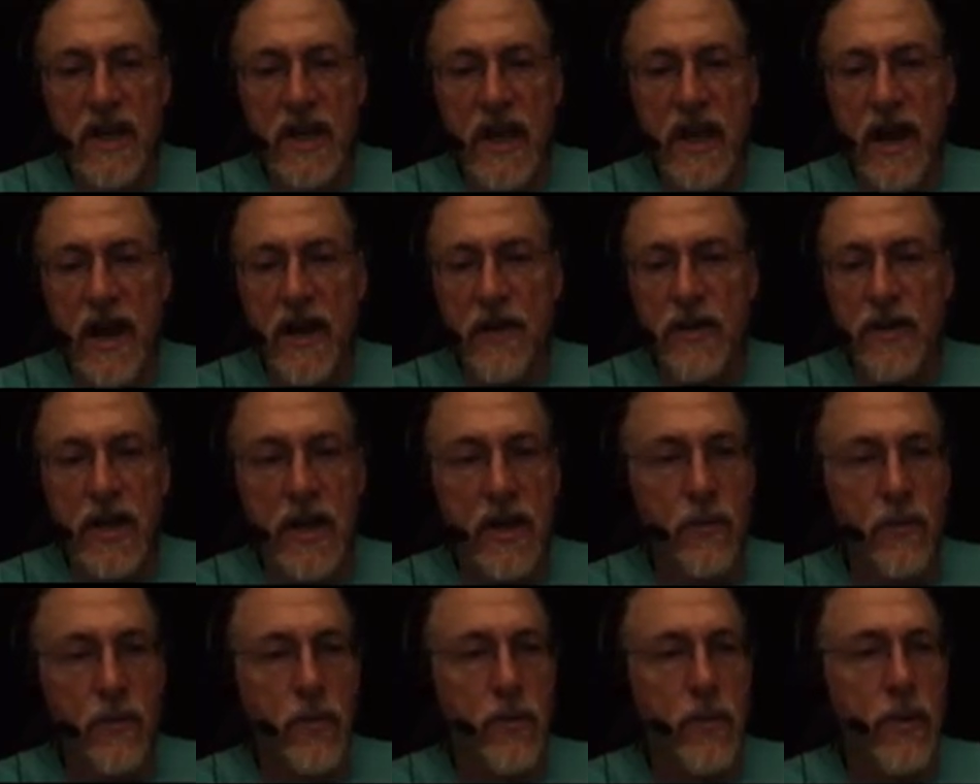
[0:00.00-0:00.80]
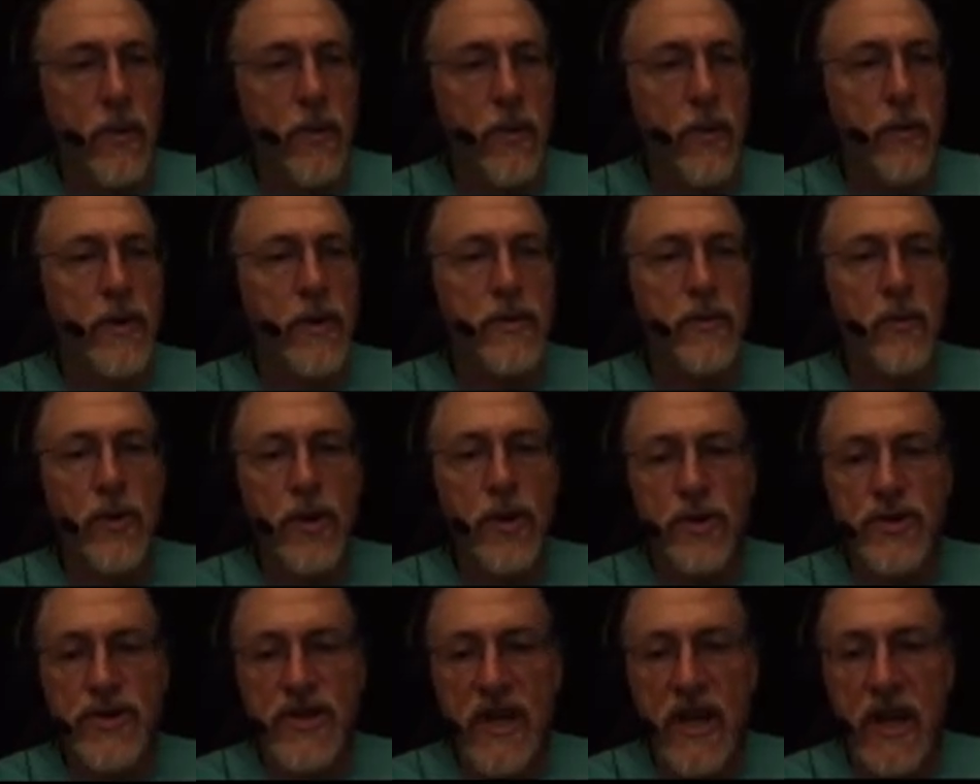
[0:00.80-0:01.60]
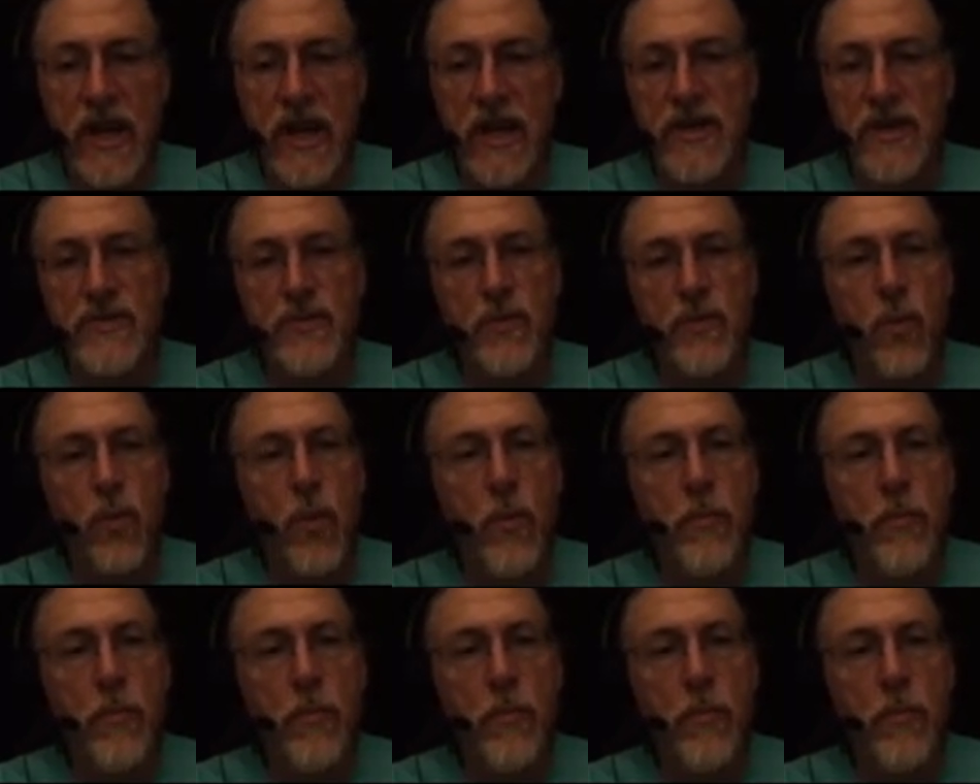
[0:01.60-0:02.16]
down here, what you're seeing is